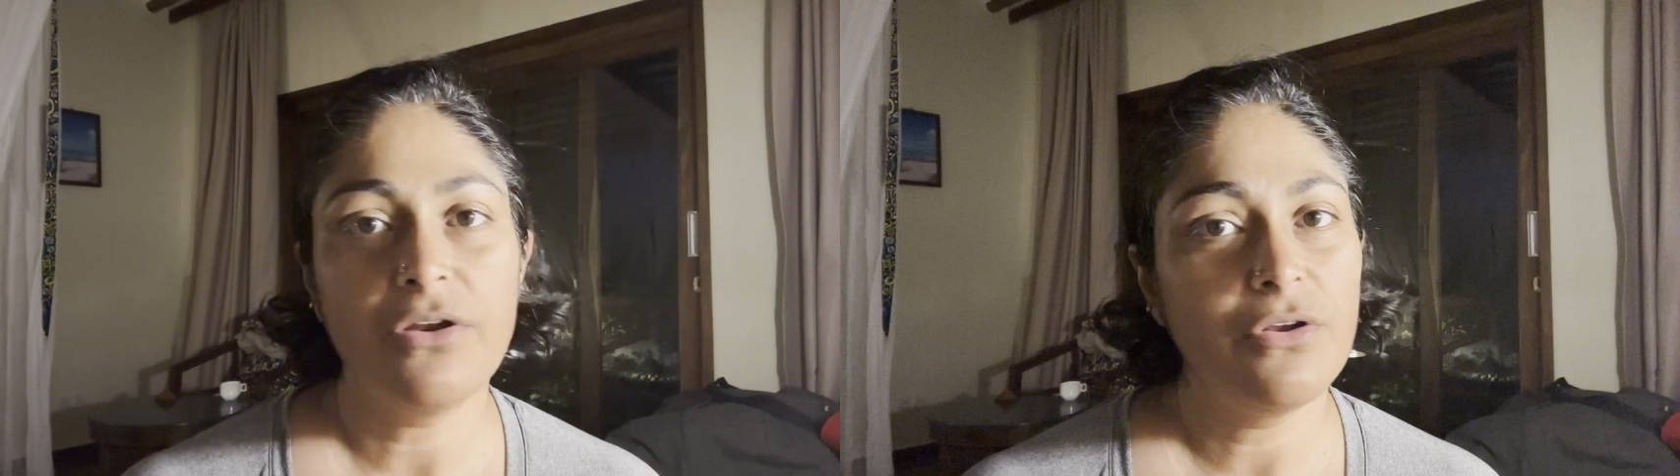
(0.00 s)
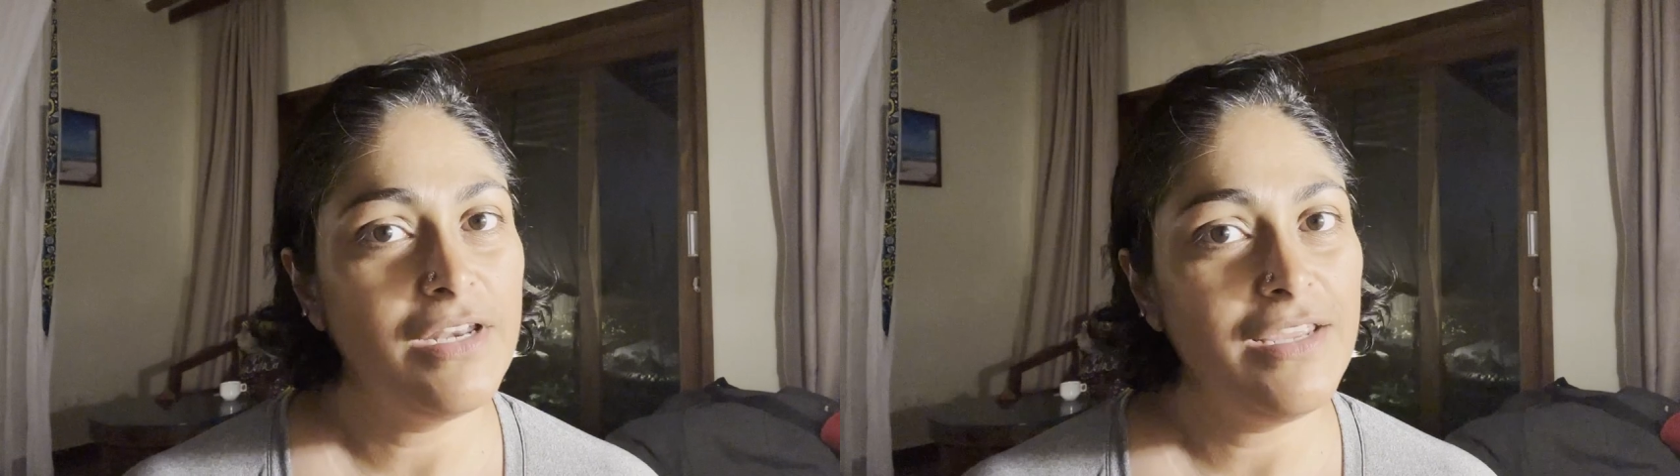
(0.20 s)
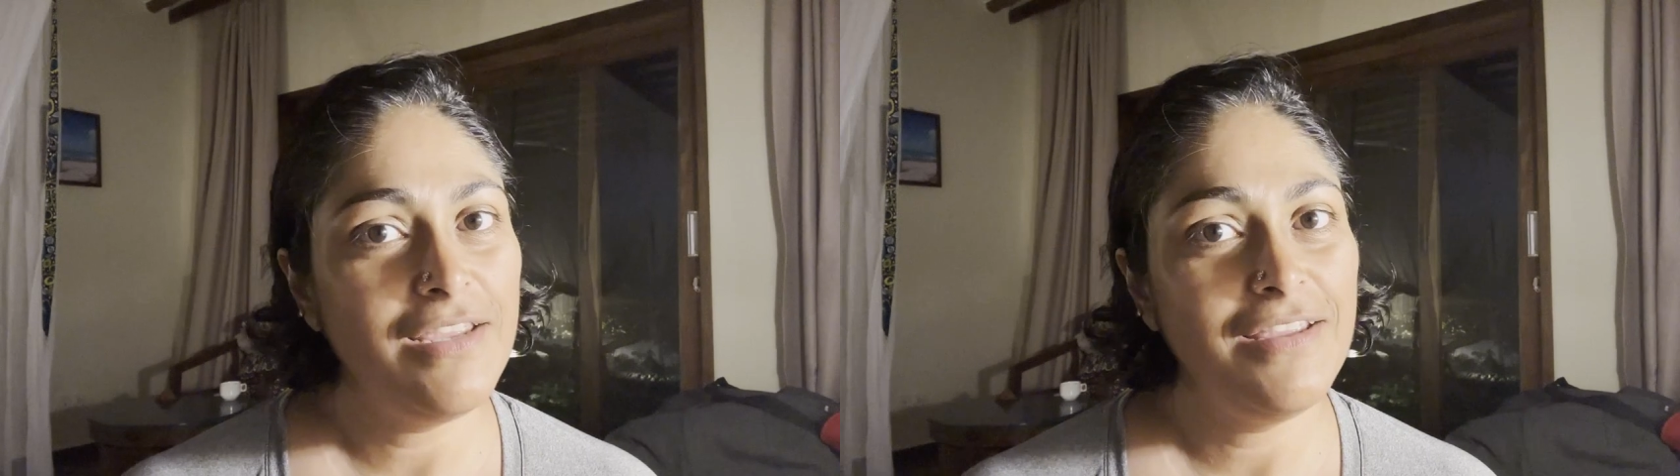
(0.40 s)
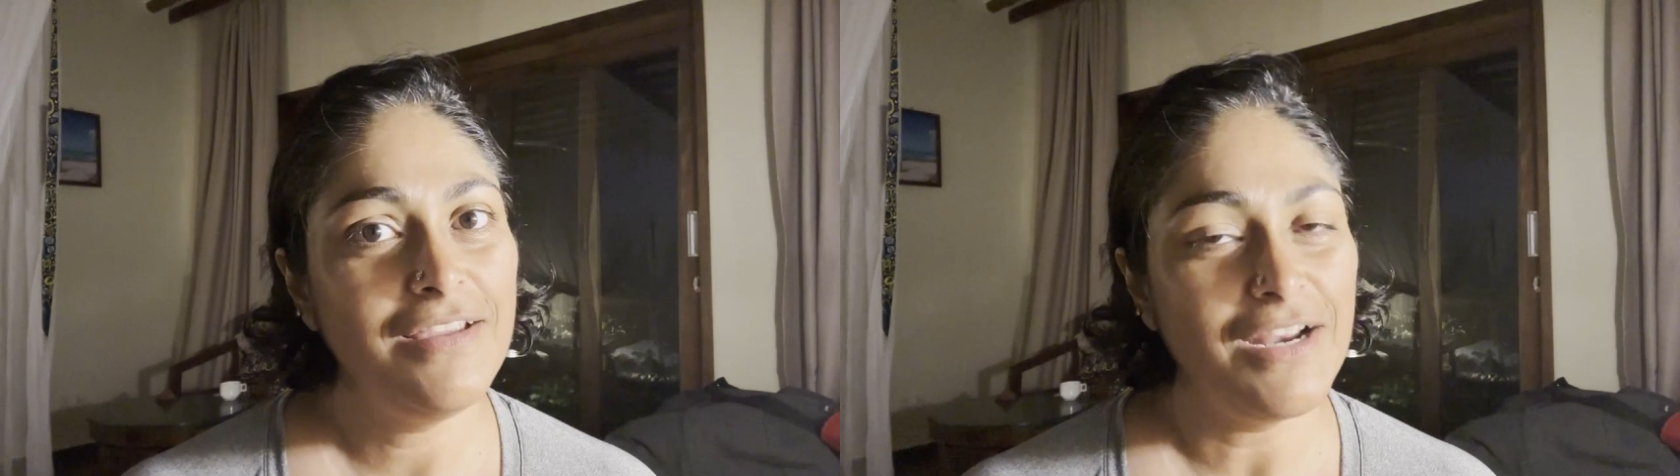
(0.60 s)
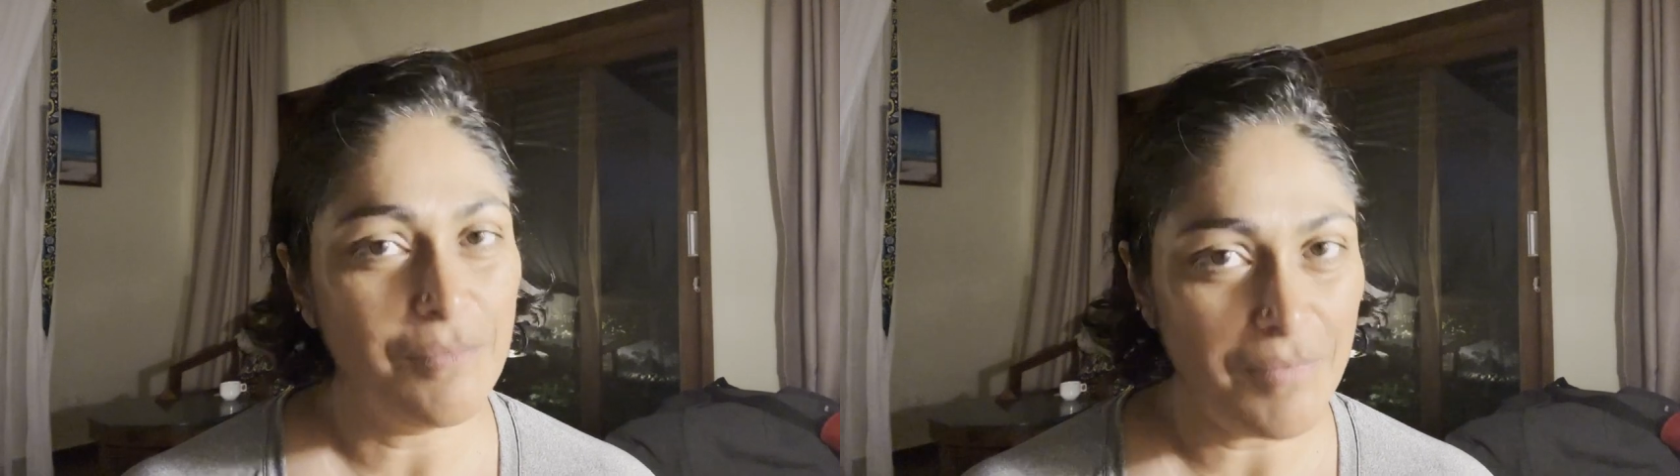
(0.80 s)
really
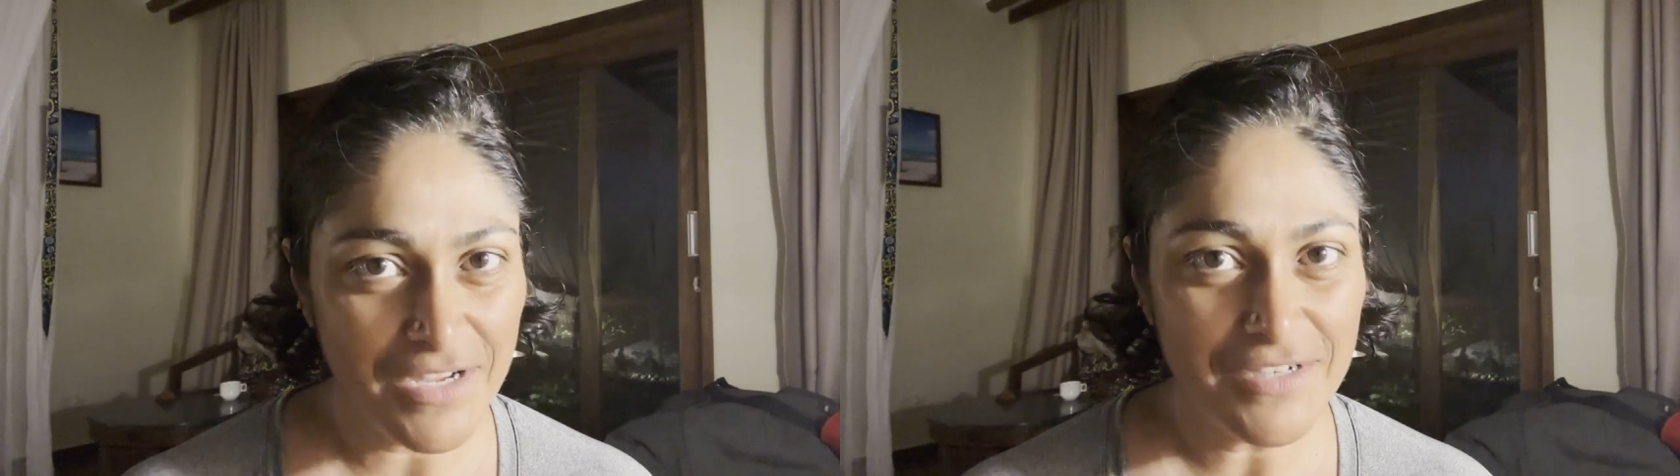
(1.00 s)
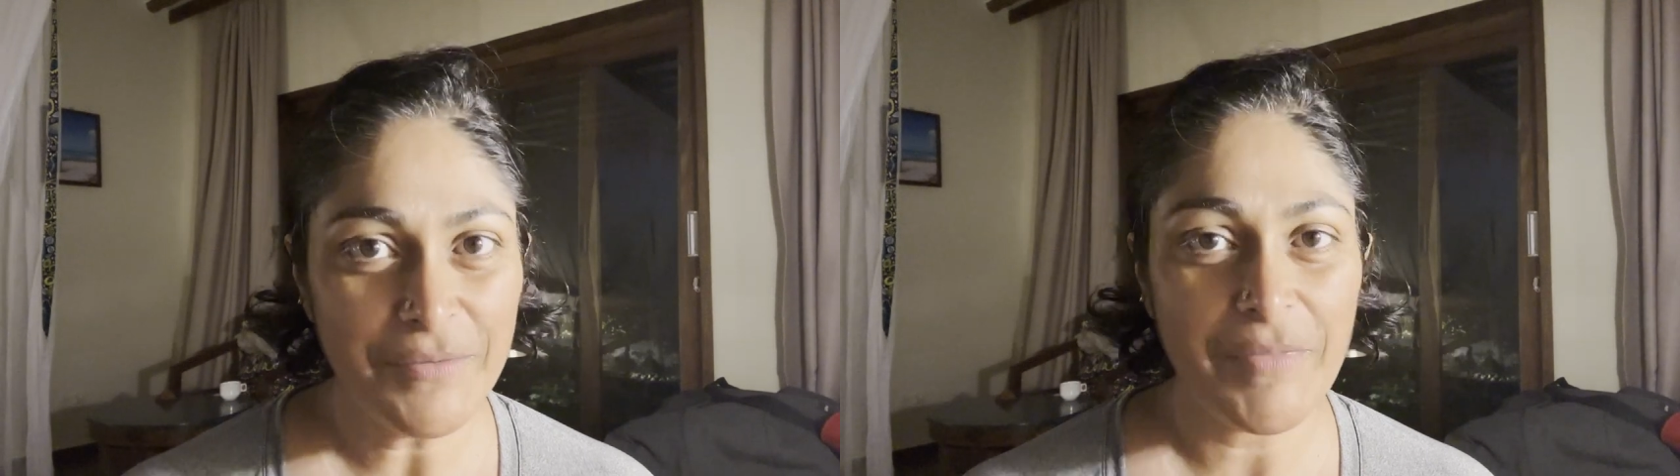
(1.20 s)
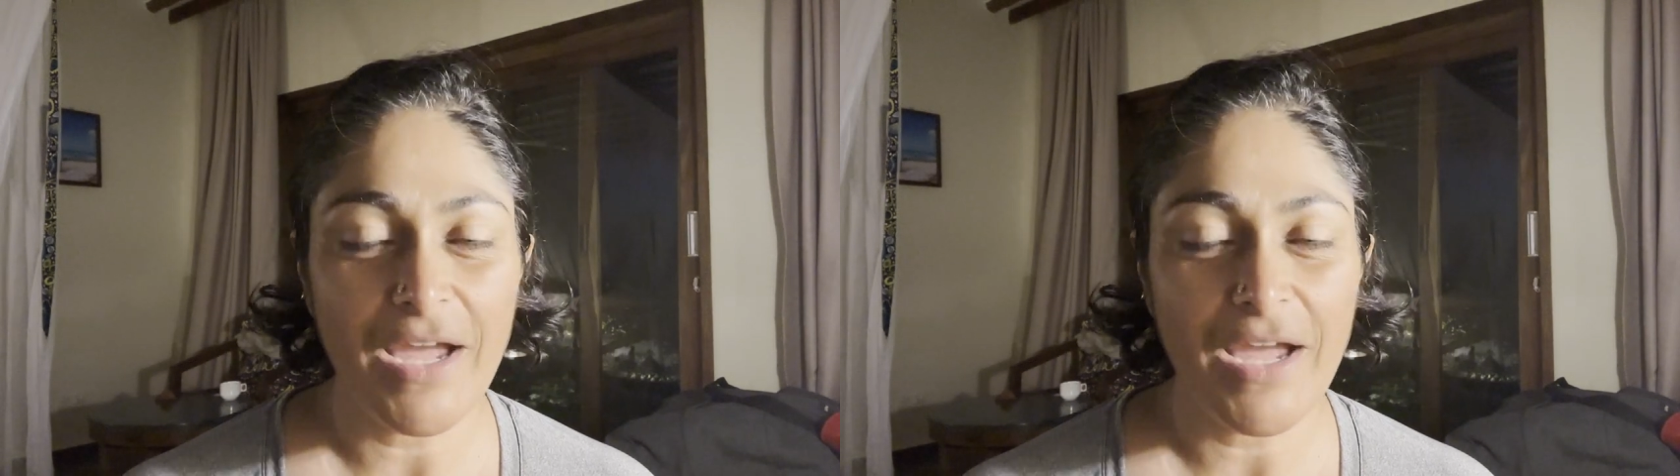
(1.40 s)
admire